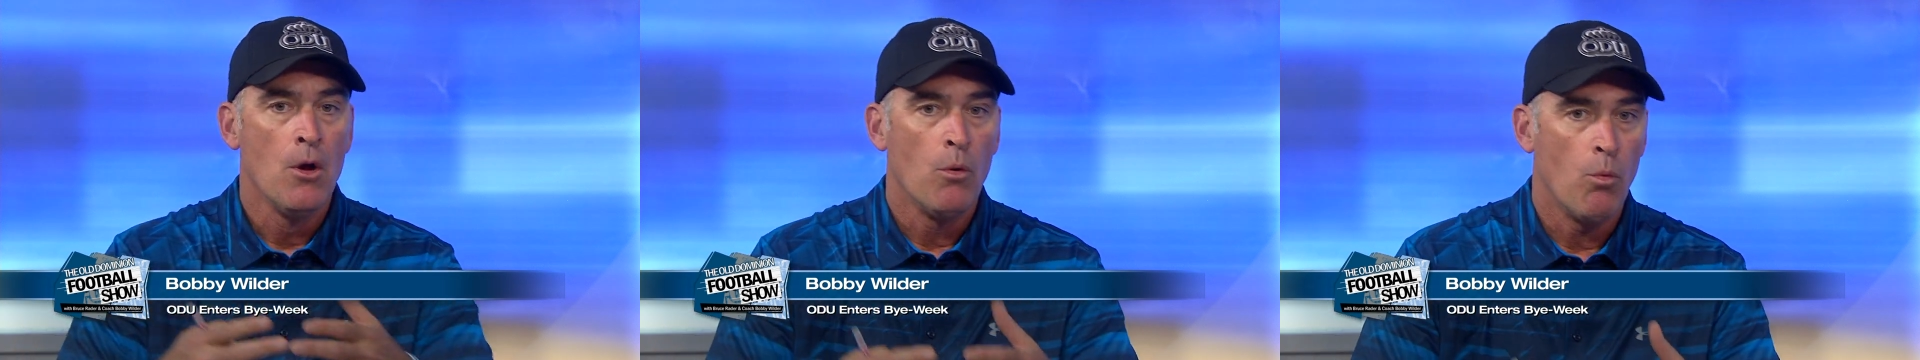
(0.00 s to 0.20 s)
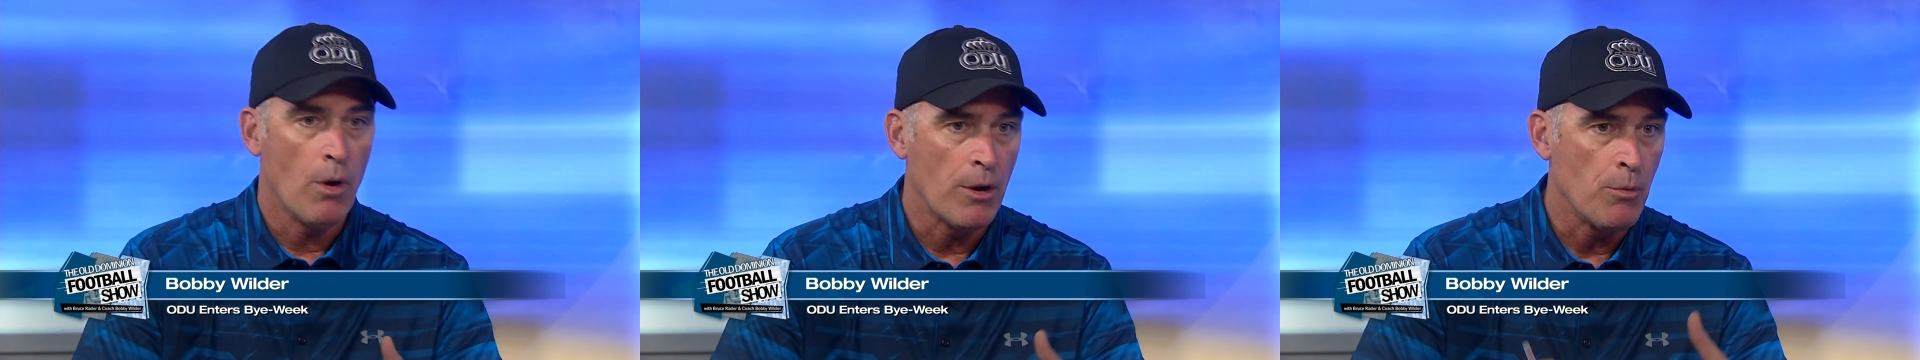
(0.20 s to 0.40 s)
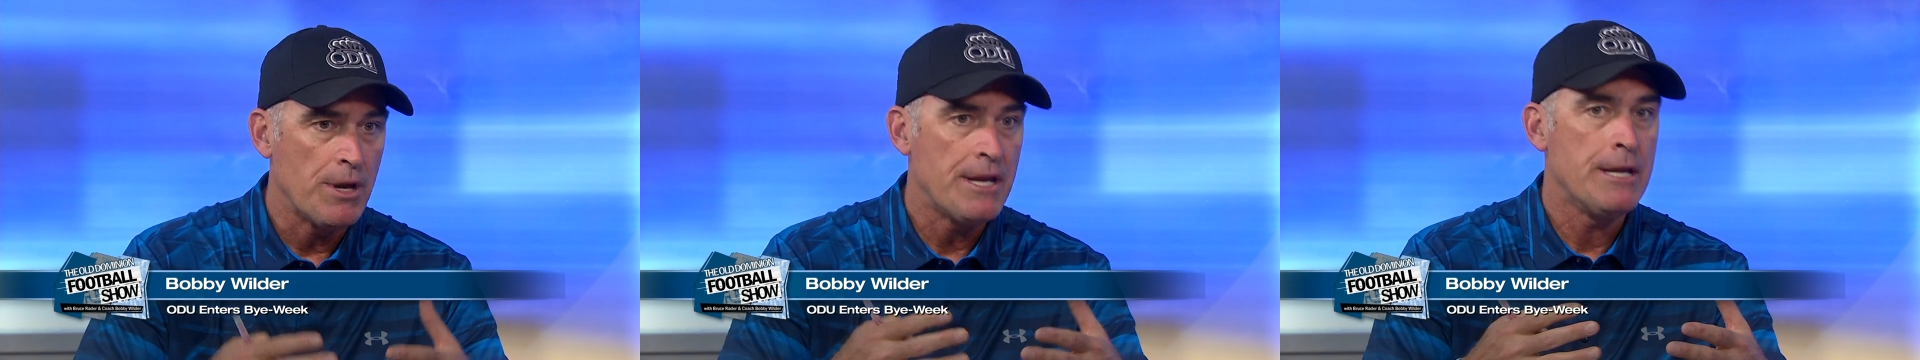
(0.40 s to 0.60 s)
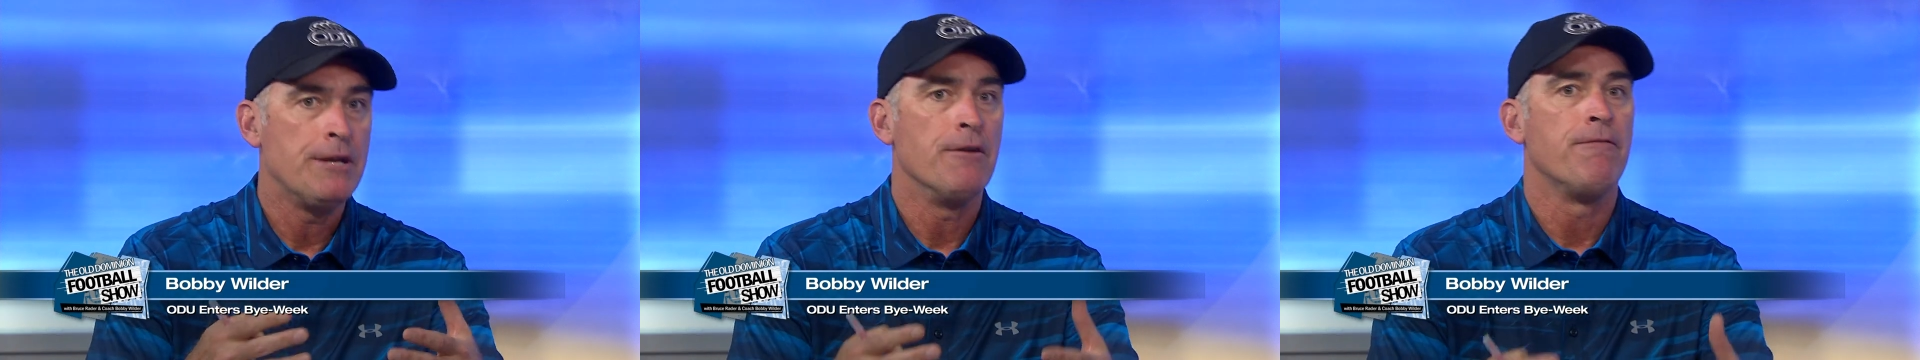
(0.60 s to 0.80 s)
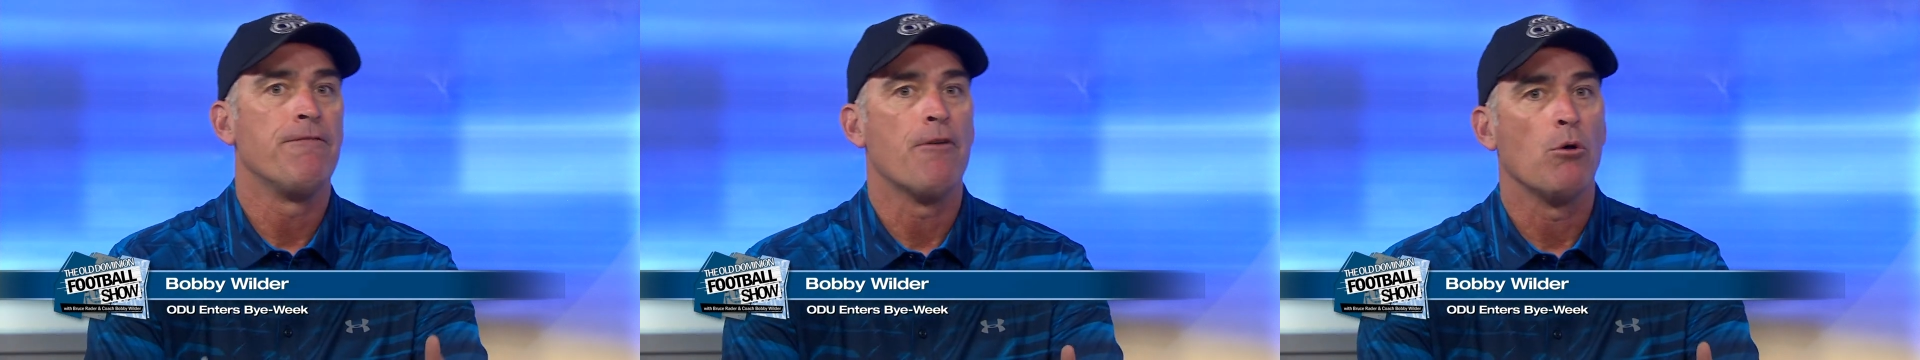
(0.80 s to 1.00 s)
what do we need
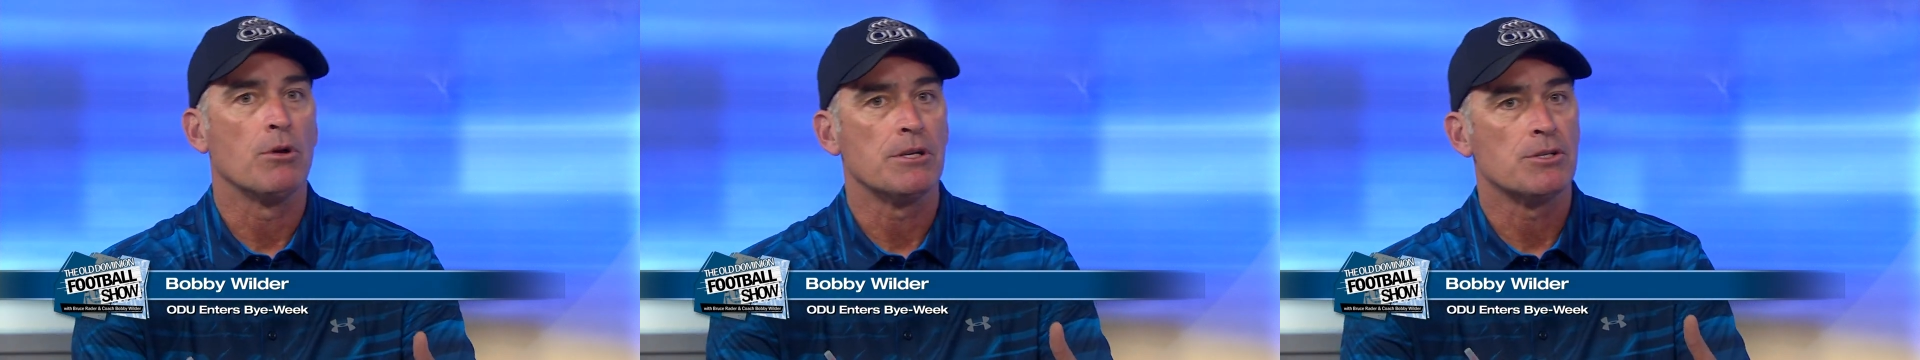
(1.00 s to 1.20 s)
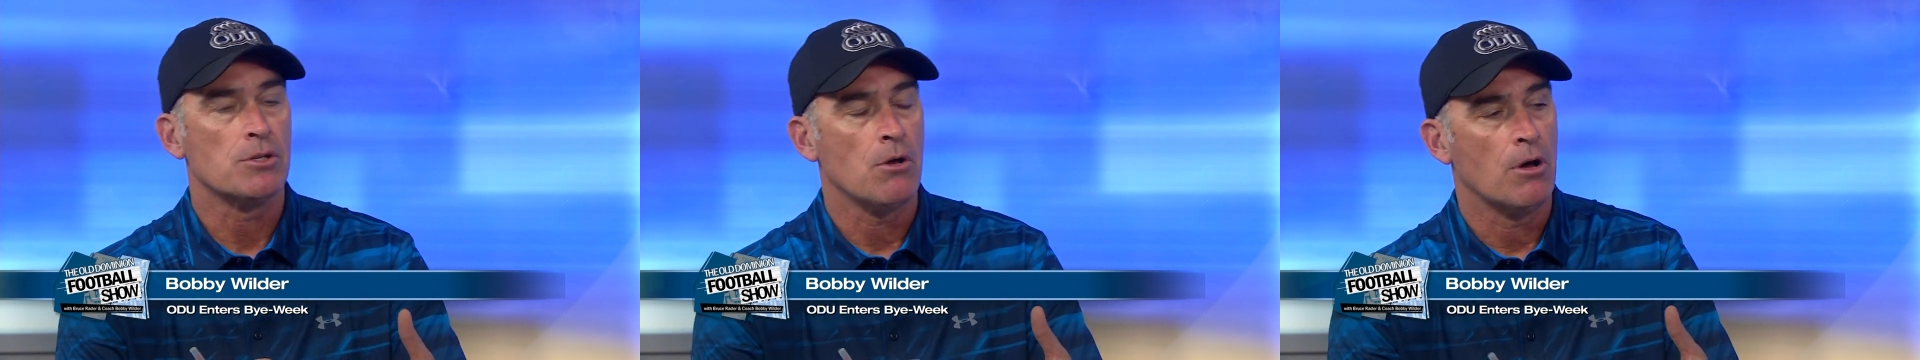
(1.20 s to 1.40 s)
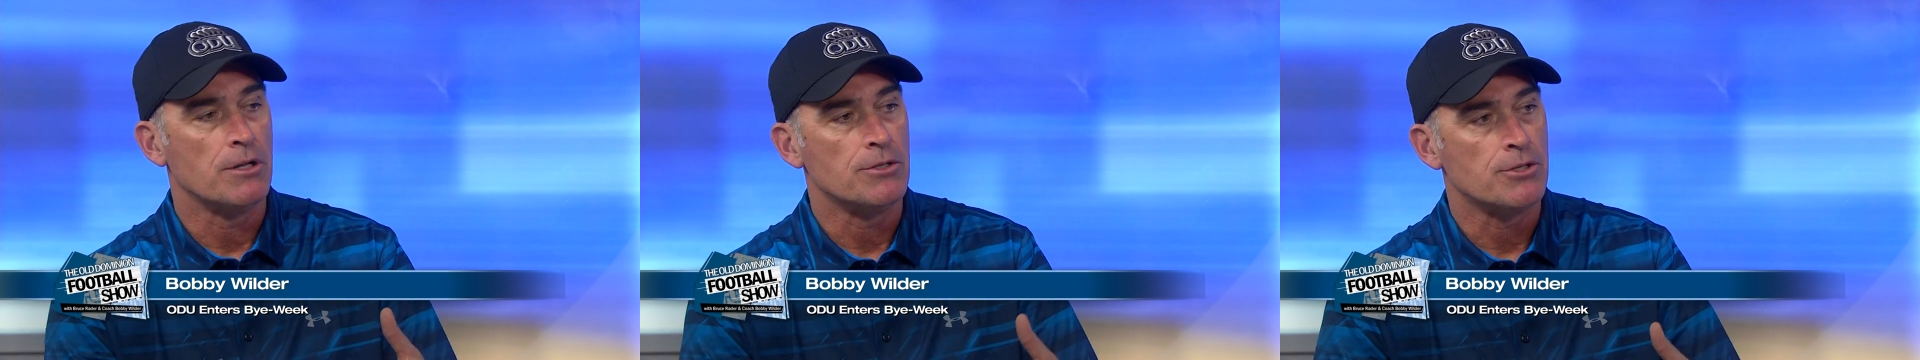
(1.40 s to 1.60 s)
to focus on?